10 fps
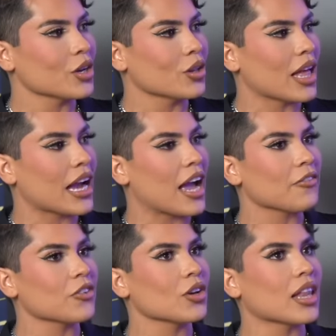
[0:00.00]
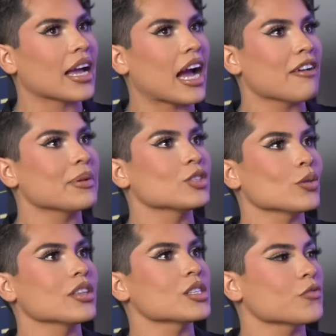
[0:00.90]
You know, like, I feel like I've been
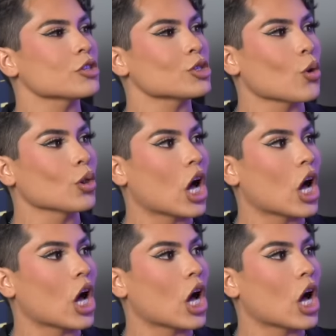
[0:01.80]
doing this for so